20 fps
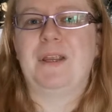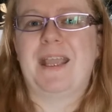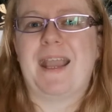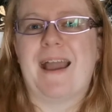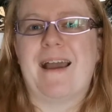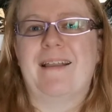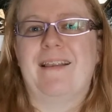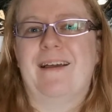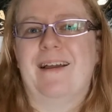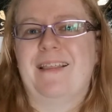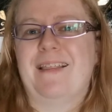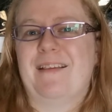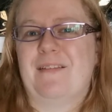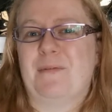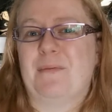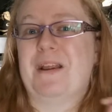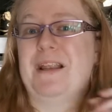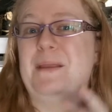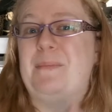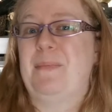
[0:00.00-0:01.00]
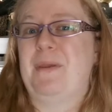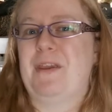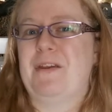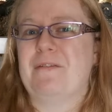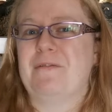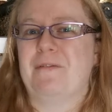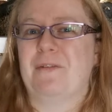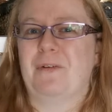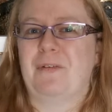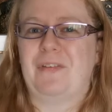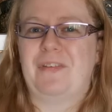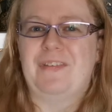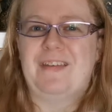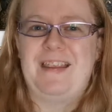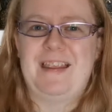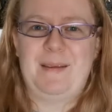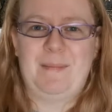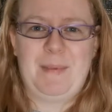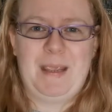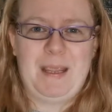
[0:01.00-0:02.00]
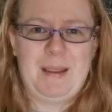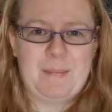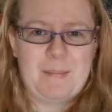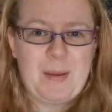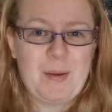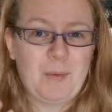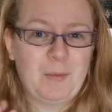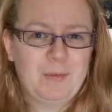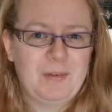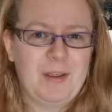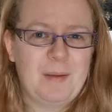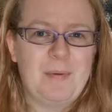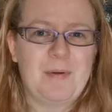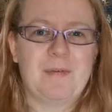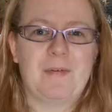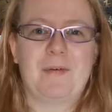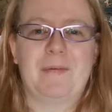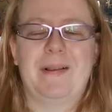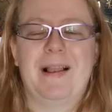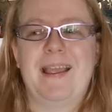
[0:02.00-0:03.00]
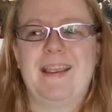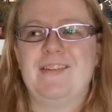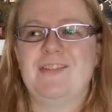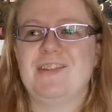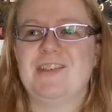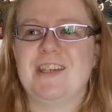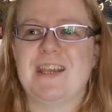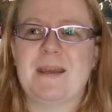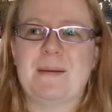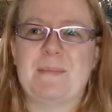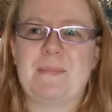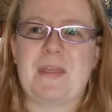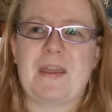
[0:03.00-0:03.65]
we get like this really beautiful steamy build up of a relationship